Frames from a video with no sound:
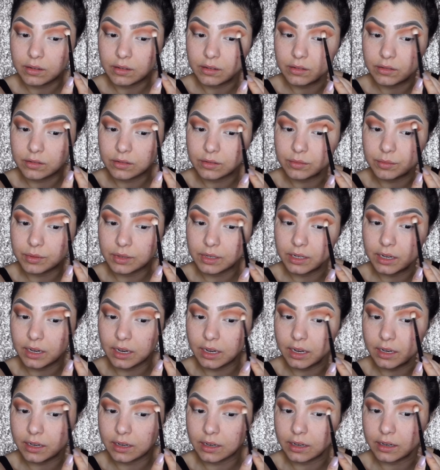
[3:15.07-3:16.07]
Just really
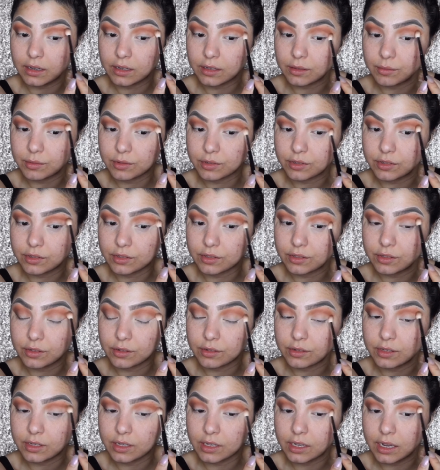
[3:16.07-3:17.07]
lightly because we're just
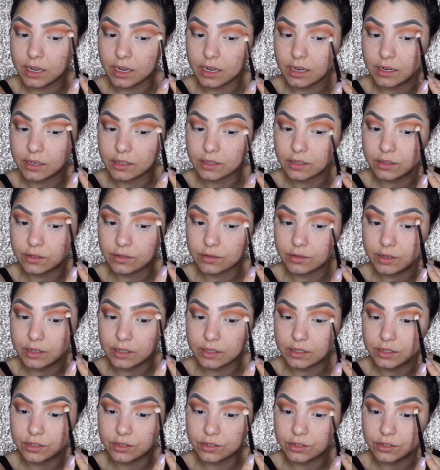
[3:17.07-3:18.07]
using that as a
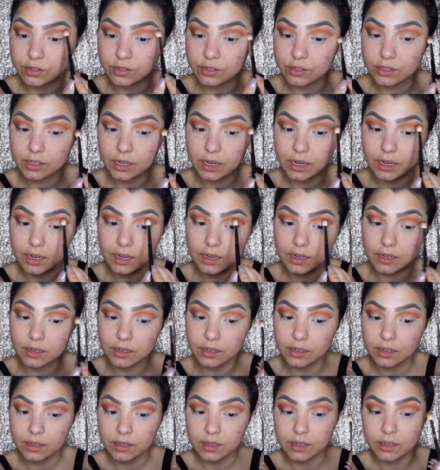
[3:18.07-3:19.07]
transition shade.
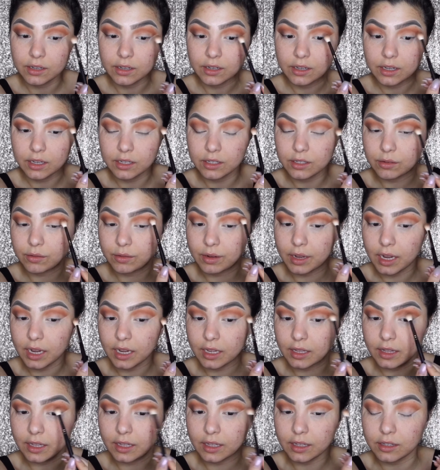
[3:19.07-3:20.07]
It's okay
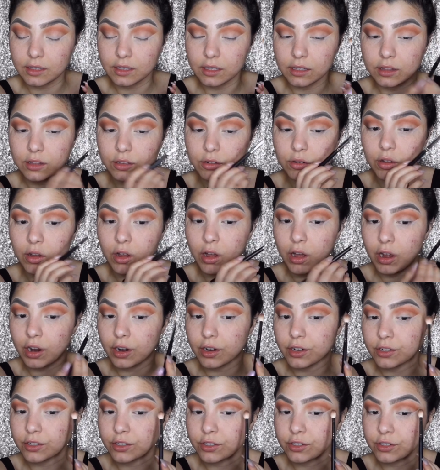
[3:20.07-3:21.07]
that it's a little
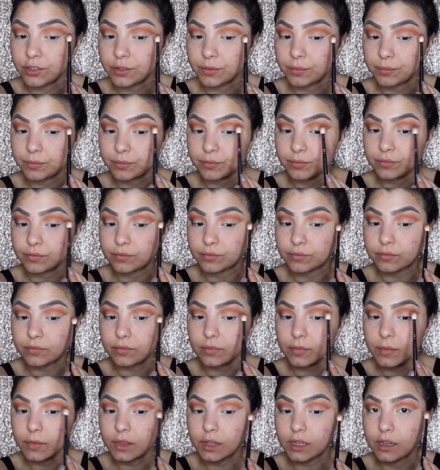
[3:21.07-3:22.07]
harsh.
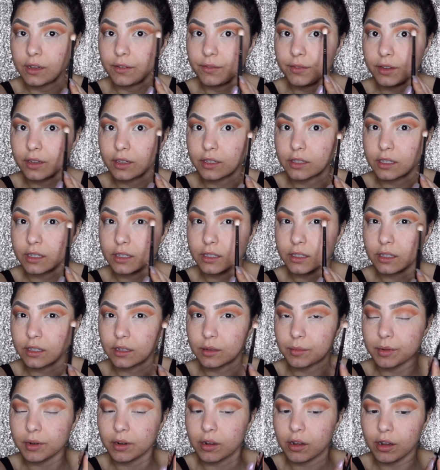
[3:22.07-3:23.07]
If you can see it's a little
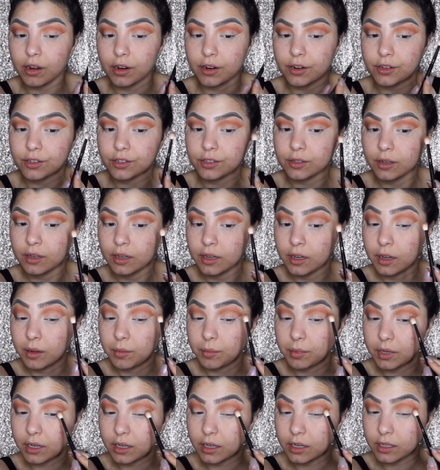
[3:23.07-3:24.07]
bit harsh
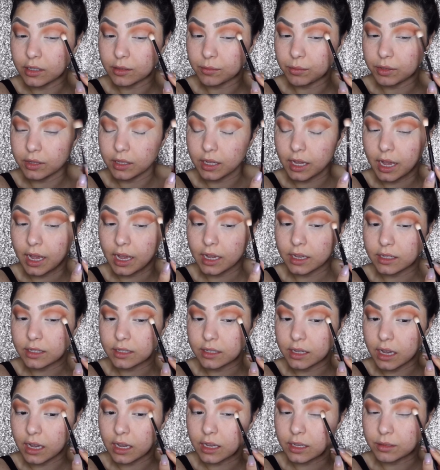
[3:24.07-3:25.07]
because with the
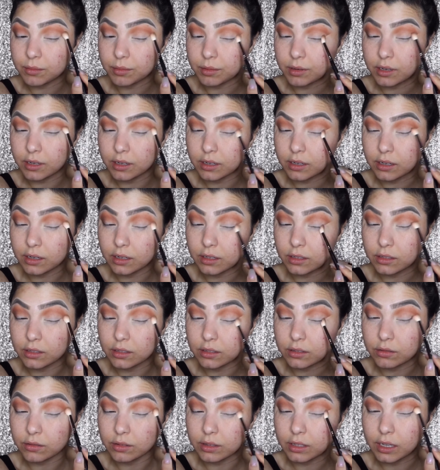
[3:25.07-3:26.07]
excess we're going to
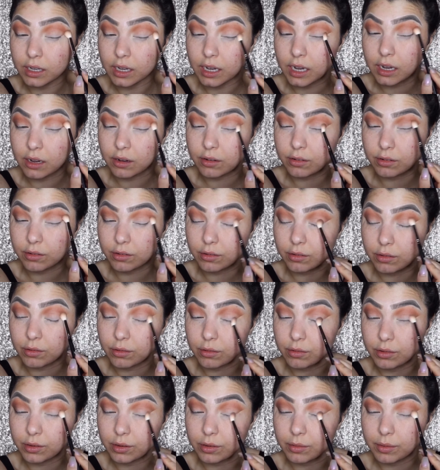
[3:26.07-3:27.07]
do the outer
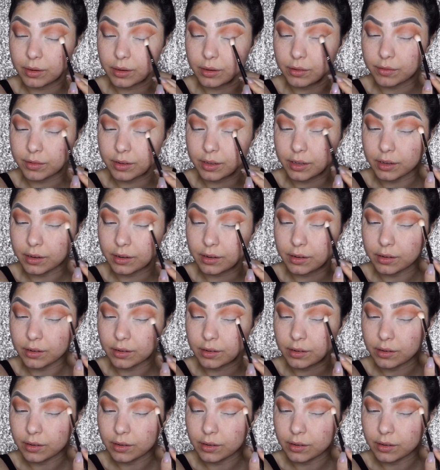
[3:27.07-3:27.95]
corner right over here.